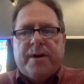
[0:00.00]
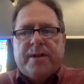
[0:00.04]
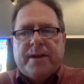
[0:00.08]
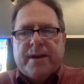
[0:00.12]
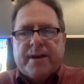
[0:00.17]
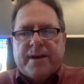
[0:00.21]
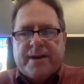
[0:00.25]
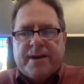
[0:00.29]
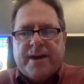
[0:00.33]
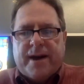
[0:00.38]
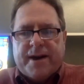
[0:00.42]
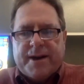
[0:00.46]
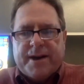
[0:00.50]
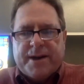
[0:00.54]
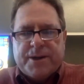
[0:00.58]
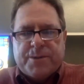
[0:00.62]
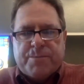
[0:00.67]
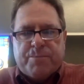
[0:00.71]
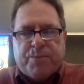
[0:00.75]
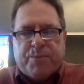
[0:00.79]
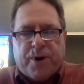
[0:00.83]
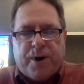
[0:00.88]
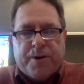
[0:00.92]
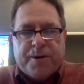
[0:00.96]
that God has
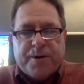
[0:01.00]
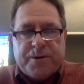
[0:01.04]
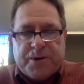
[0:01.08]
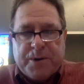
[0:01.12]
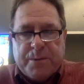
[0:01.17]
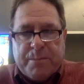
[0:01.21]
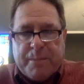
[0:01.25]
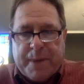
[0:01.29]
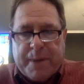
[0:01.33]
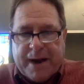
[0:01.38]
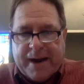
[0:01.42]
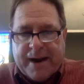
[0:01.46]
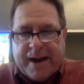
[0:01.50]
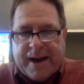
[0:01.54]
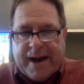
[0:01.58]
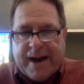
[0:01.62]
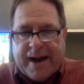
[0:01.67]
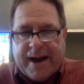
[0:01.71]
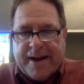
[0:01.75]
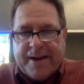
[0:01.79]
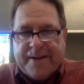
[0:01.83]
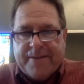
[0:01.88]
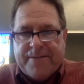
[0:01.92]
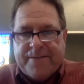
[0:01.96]
brought into my
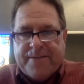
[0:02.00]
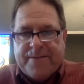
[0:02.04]
life